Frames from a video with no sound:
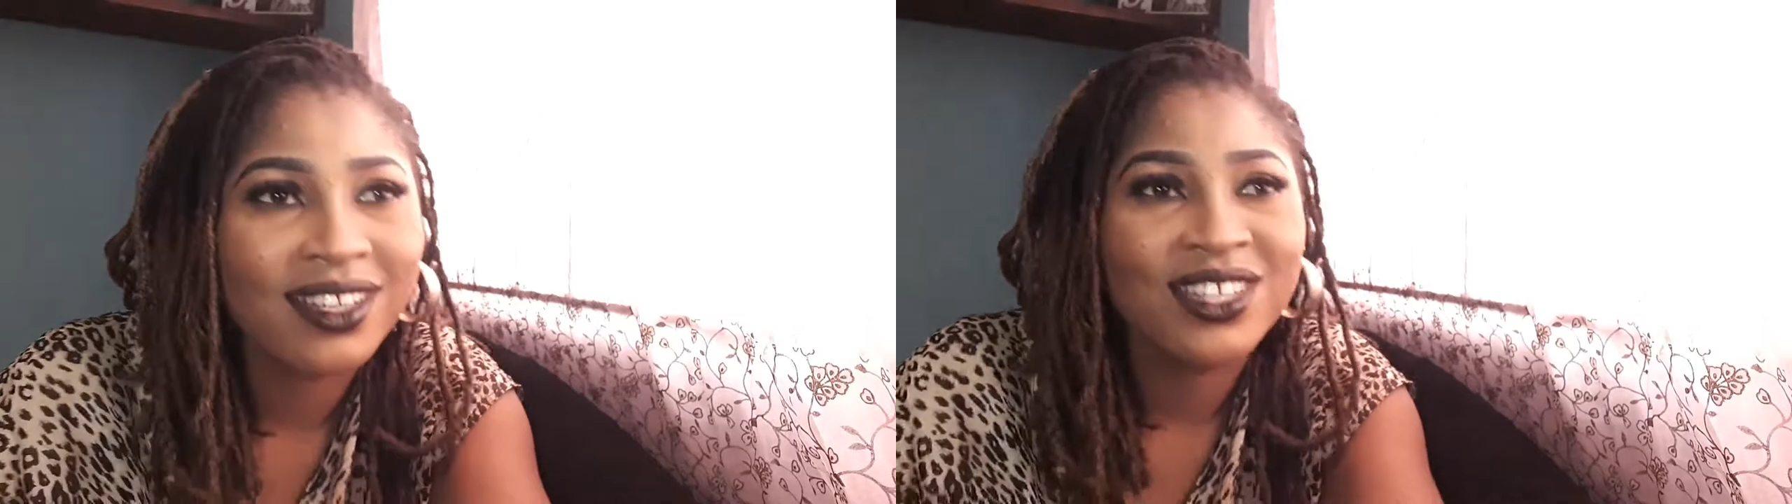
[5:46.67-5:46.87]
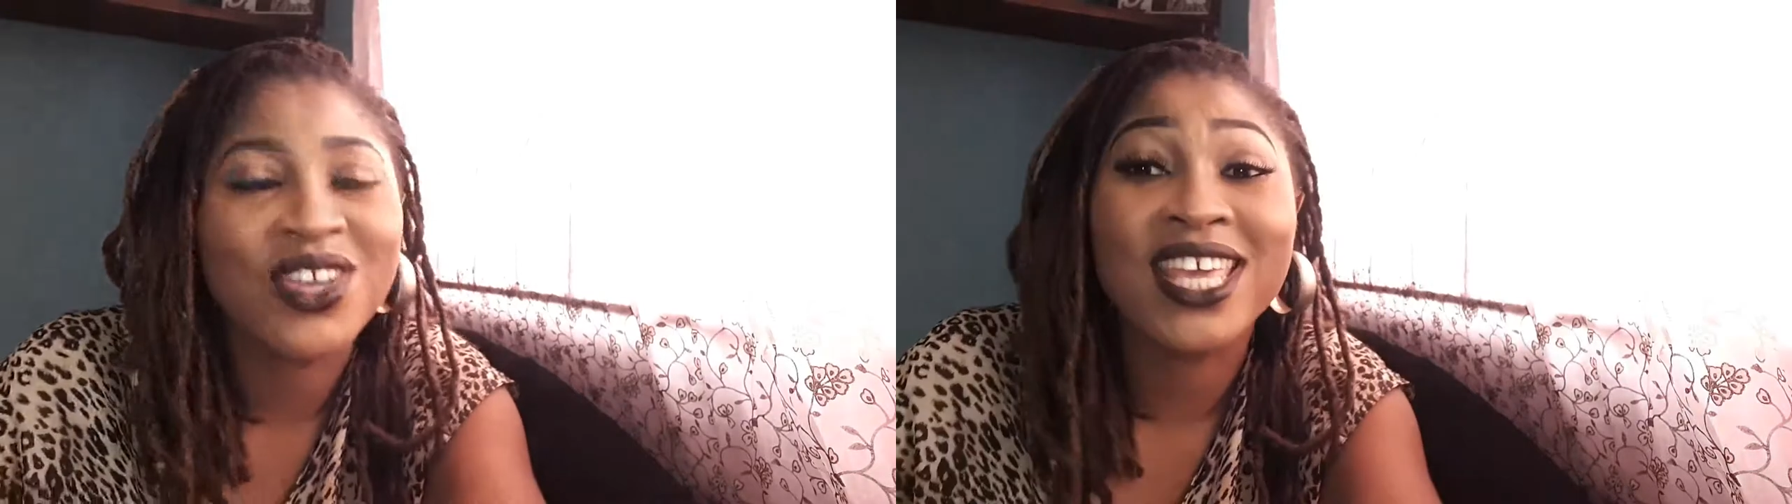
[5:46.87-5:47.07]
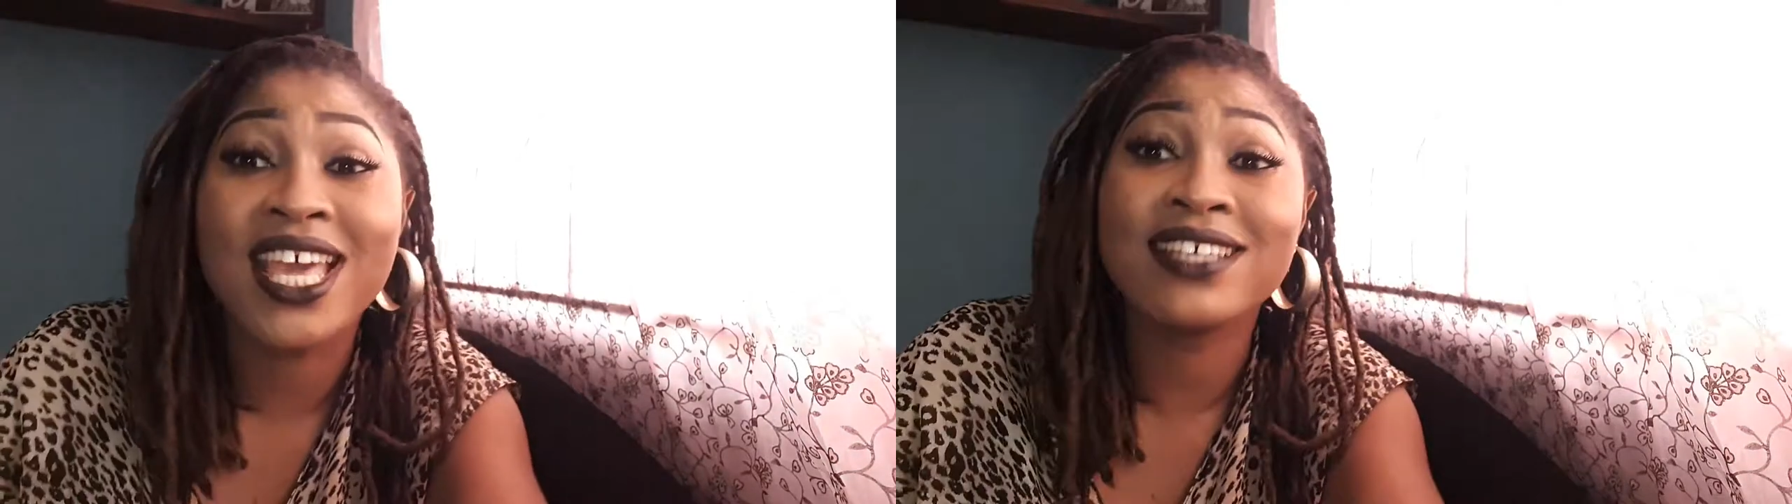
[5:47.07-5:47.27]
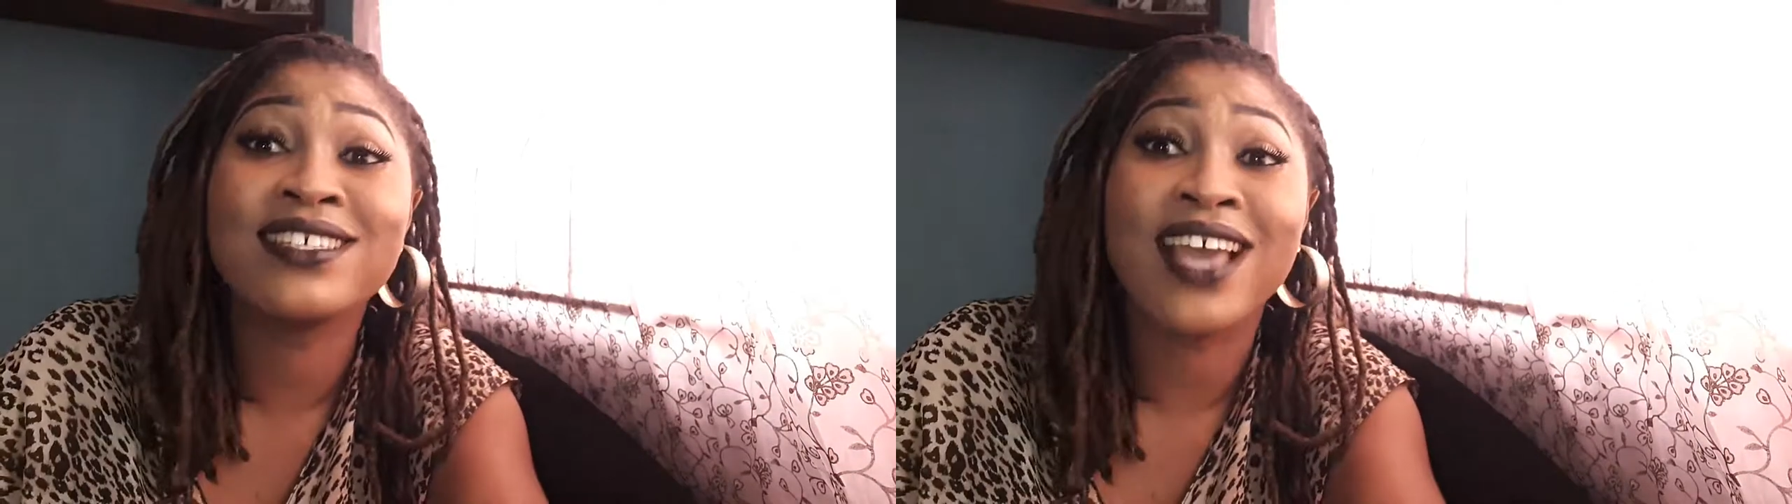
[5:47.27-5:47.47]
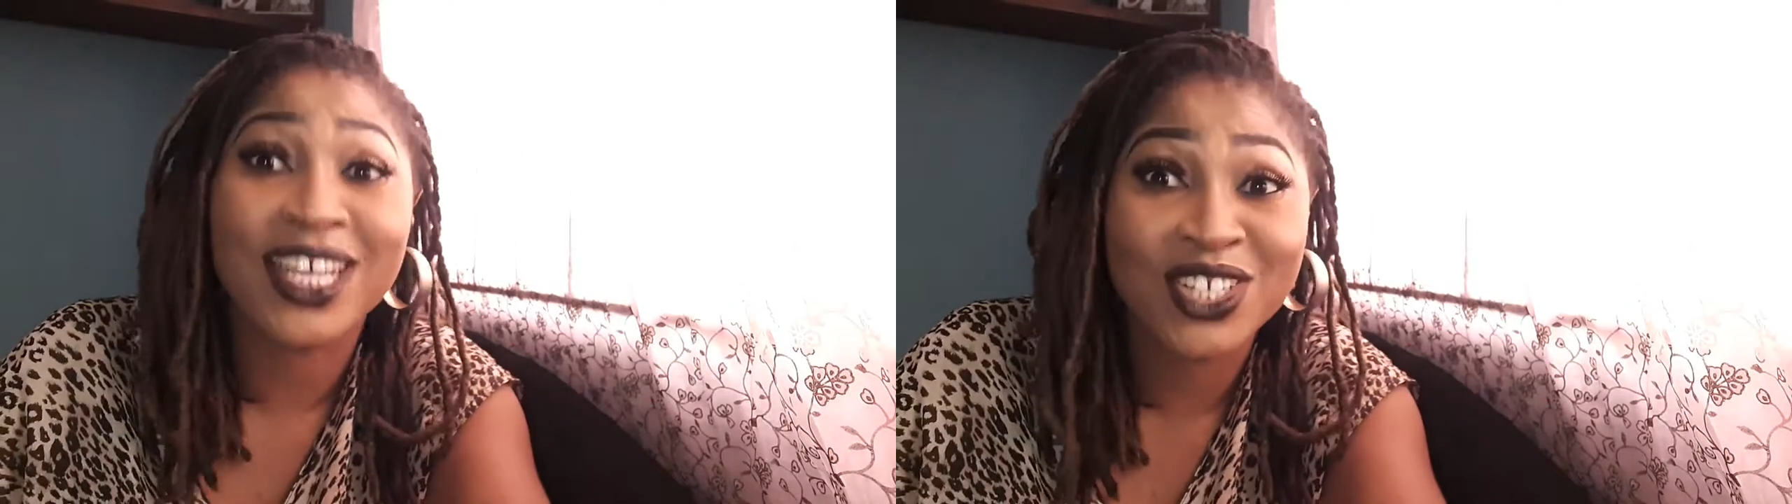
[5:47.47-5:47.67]
So I guess
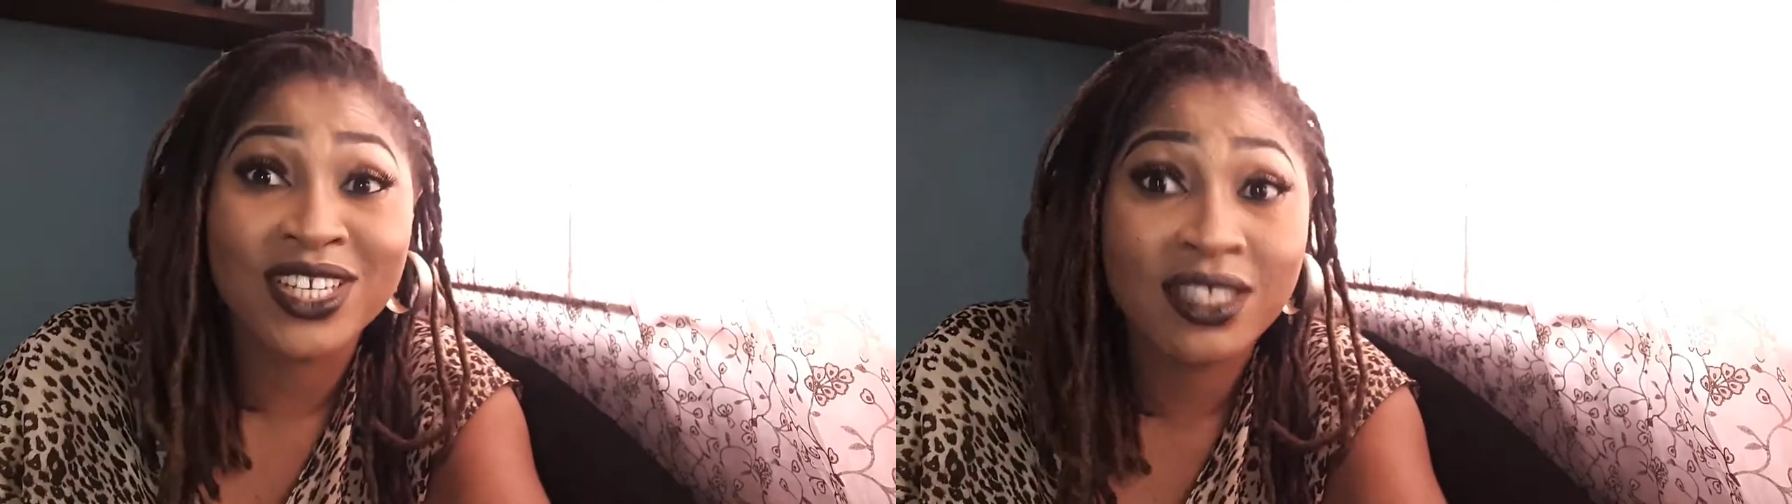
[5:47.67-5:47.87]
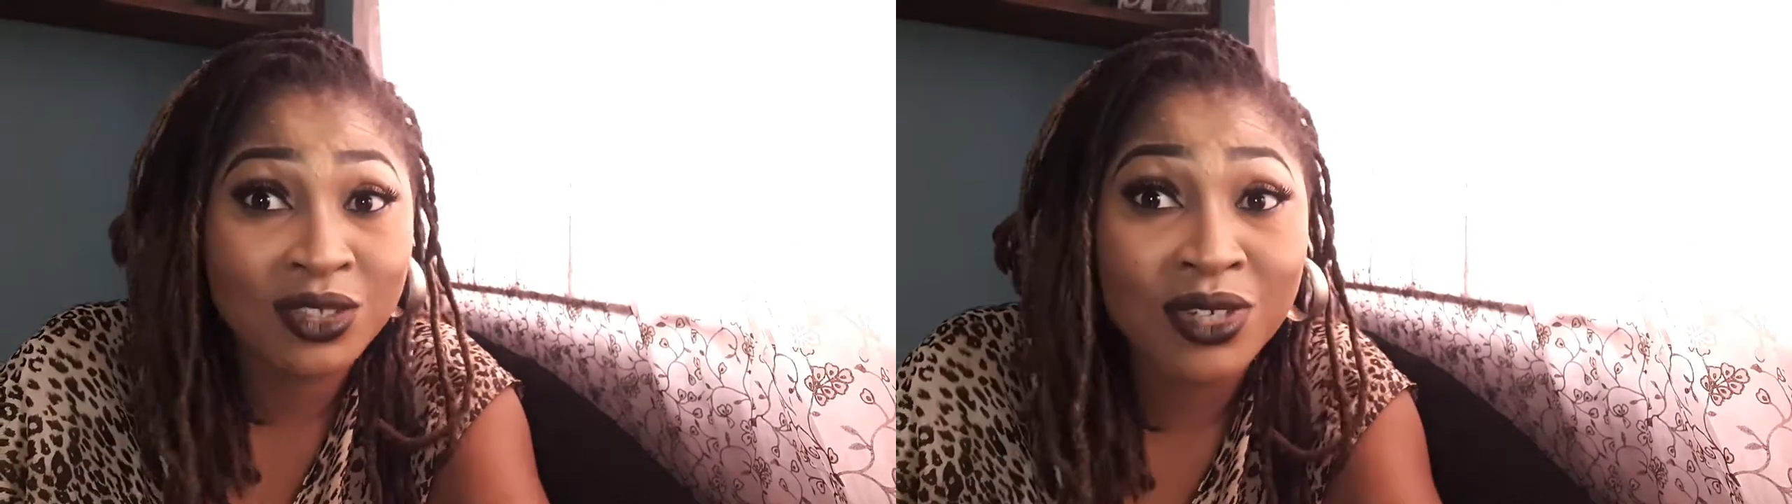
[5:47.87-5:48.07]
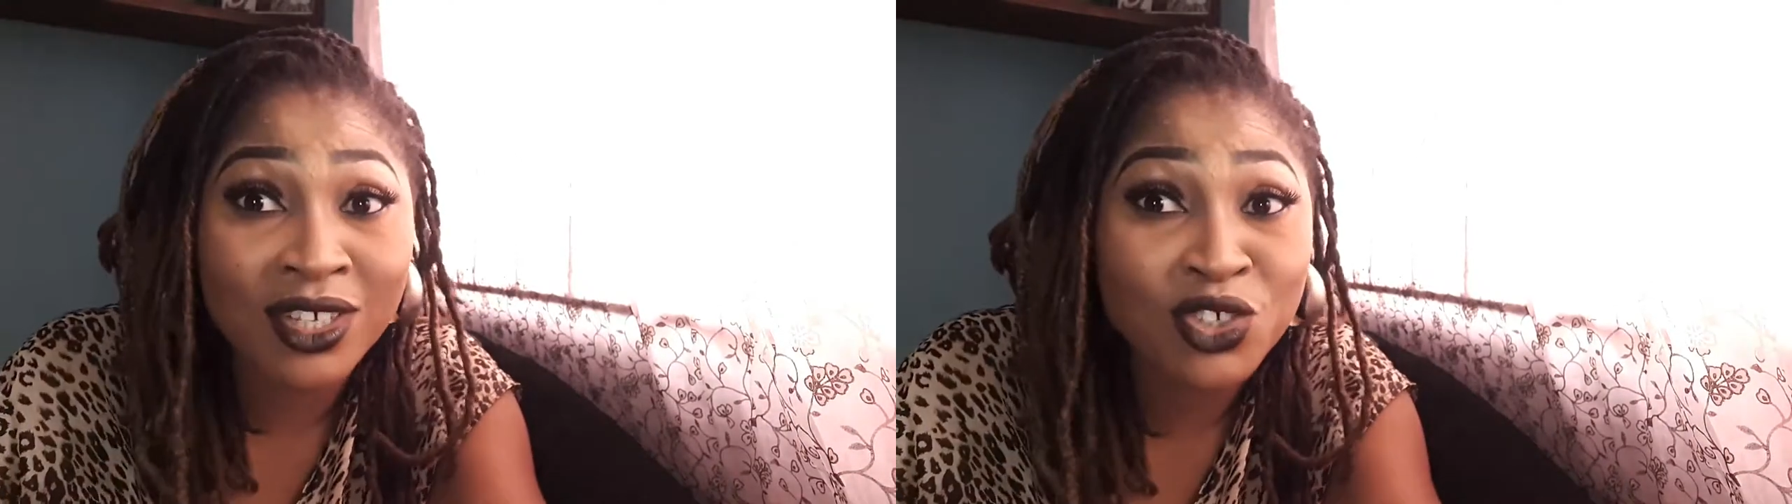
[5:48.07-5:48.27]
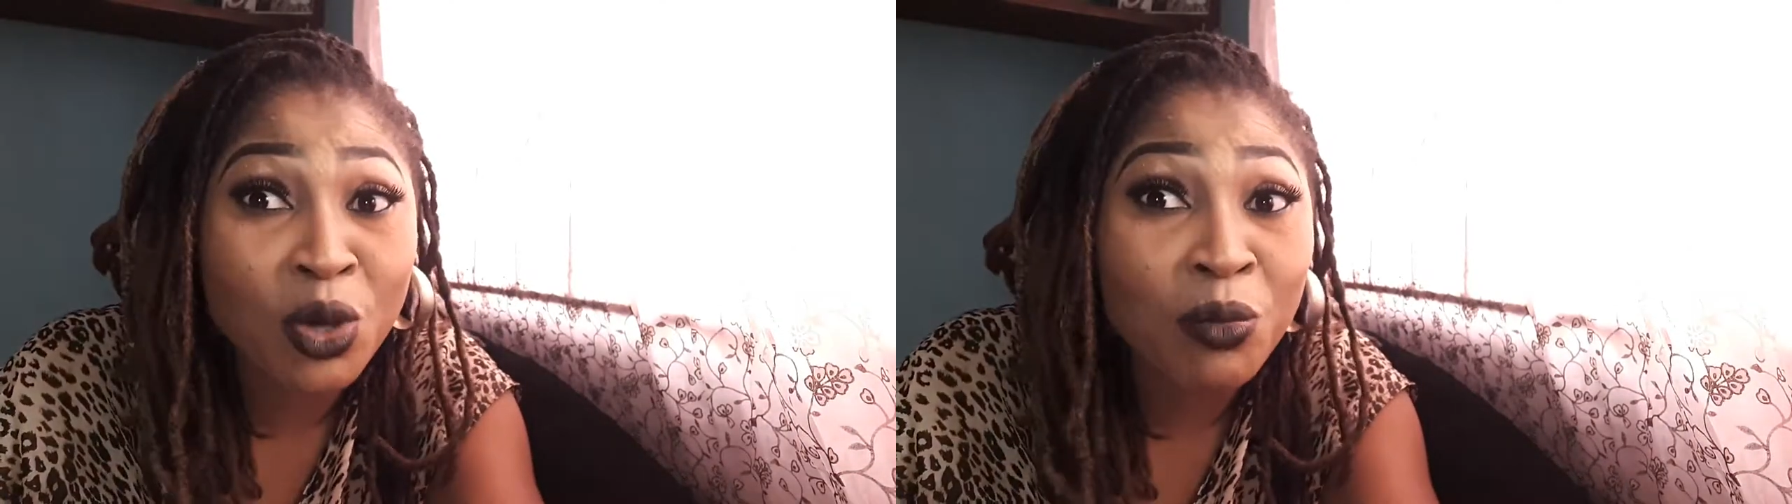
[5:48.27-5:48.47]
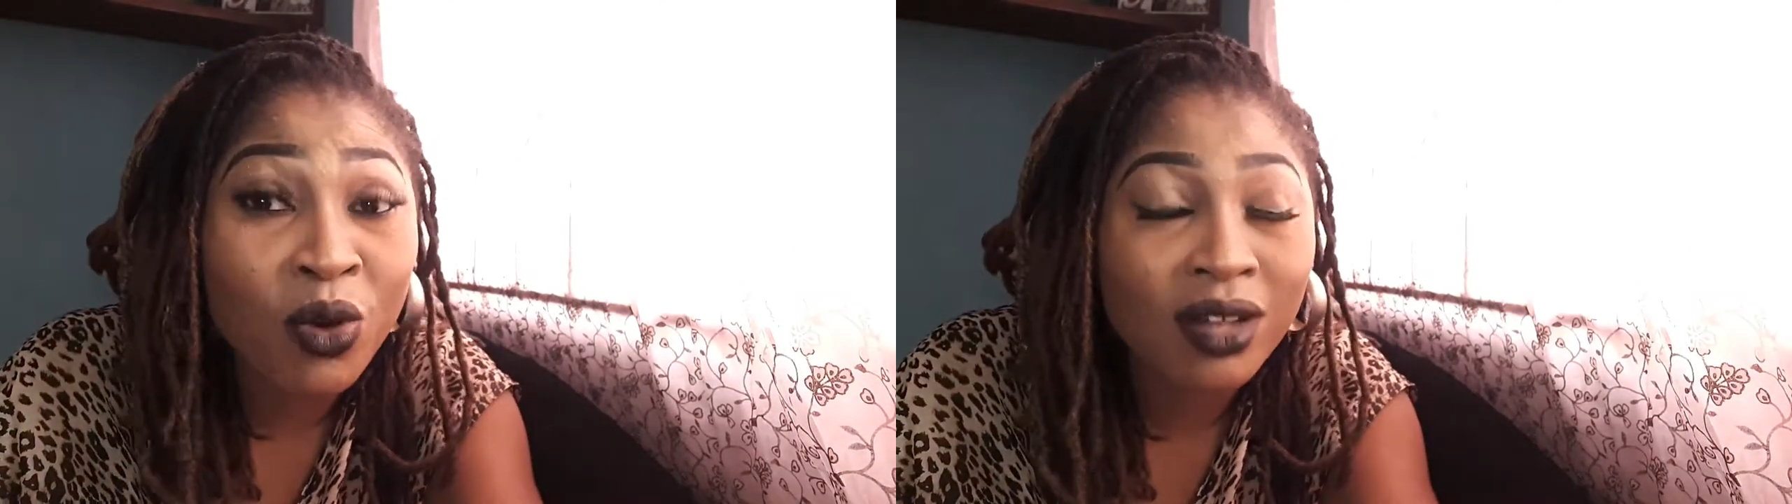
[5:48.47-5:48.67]
she actually is doing her
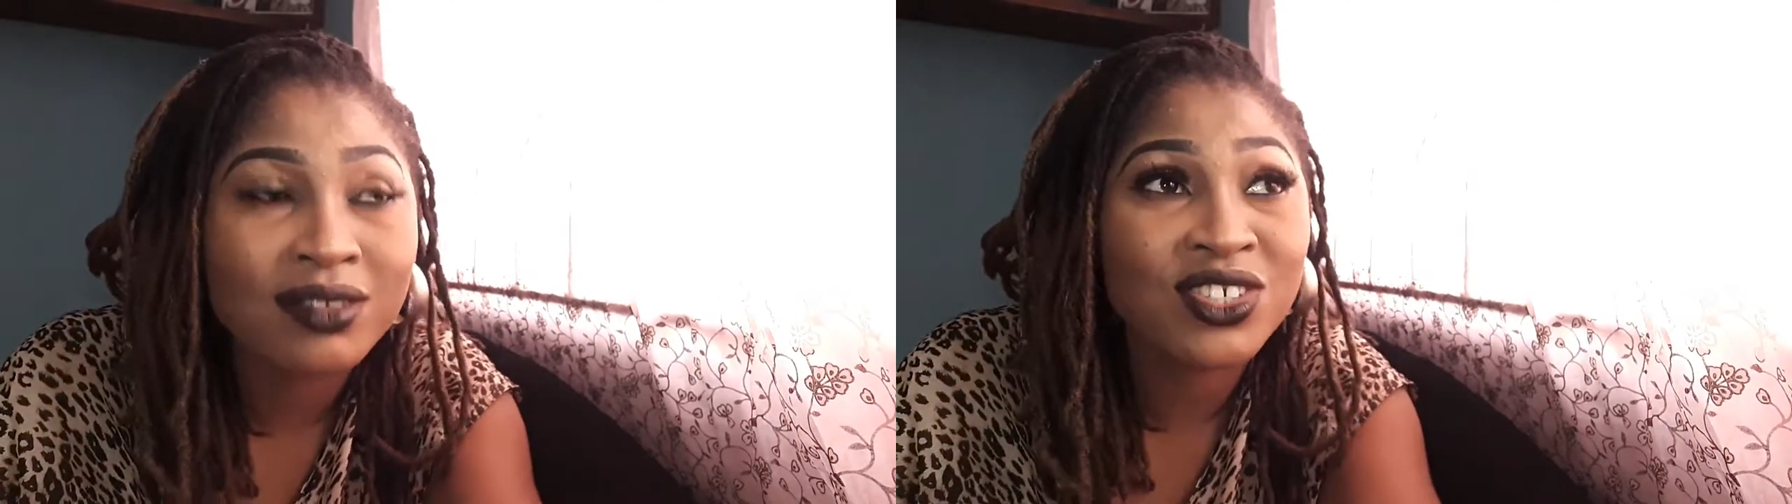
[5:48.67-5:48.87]
job well.